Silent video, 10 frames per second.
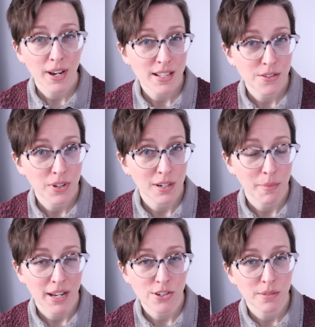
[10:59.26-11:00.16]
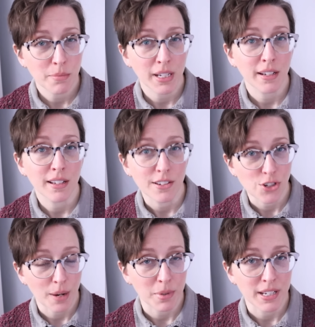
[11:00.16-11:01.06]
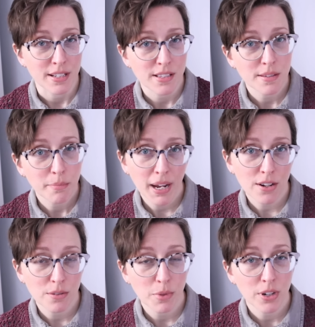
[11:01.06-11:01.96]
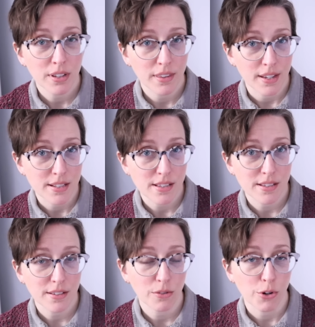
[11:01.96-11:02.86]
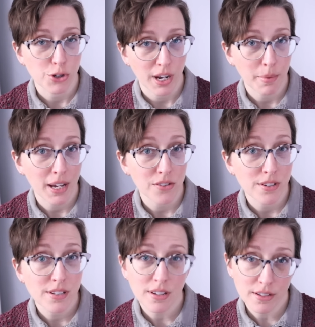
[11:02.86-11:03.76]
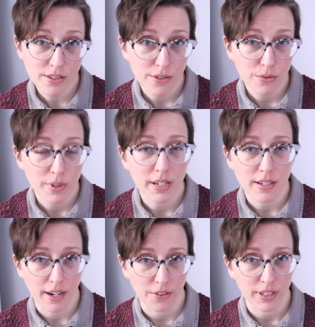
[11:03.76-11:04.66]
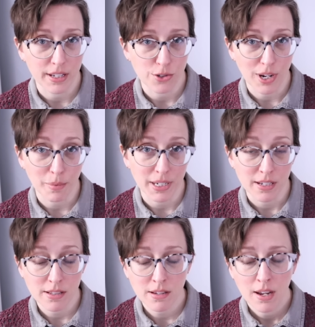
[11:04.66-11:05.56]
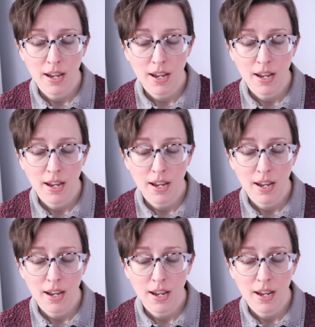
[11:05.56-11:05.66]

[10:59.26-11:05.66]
as you can imagine, being in a Japanese pattern book, this crochet pattern is also entirely in Japanese.